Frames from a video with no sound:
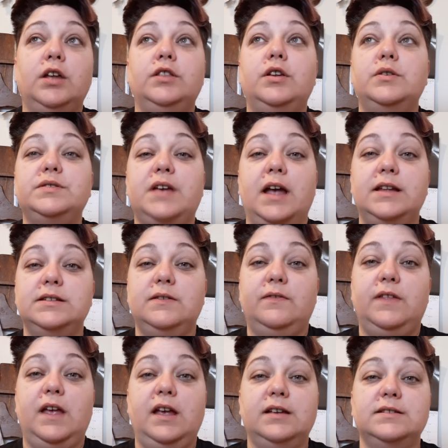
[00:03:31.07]
those kinds of
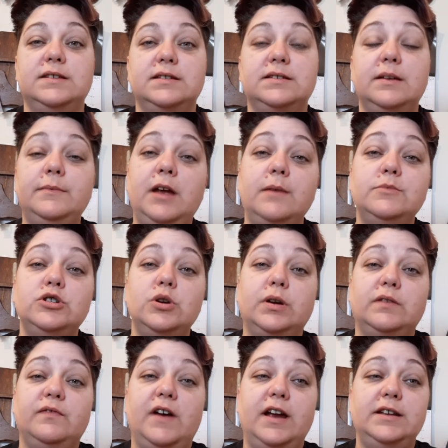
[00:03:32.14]
things, and sometimes you
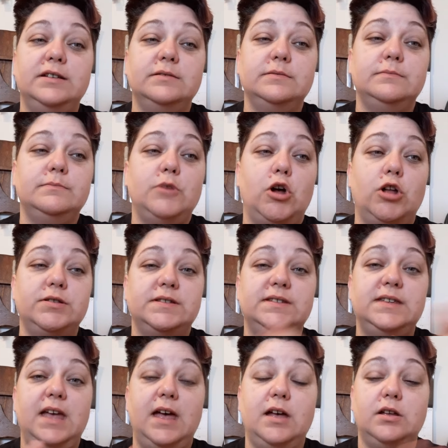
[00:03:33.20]
can find them on
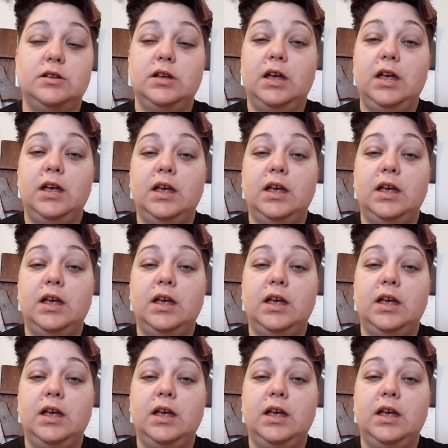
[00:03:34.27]
sale.